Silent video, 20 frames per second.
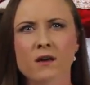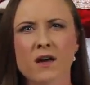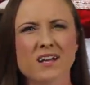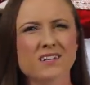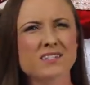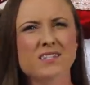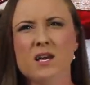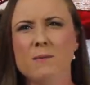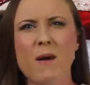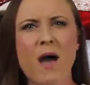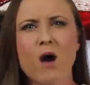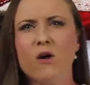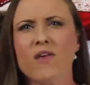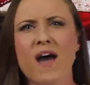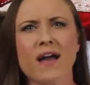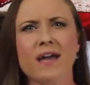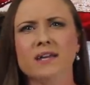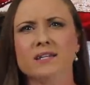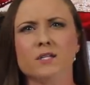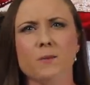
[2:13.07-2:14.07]
and somehow
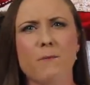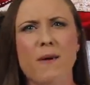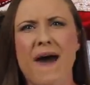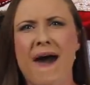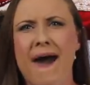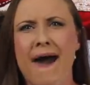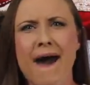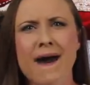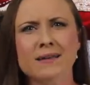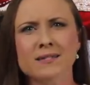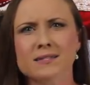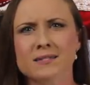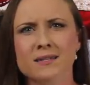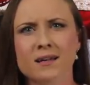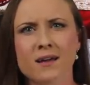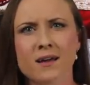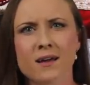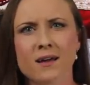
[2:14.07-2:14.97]
that gets a pass?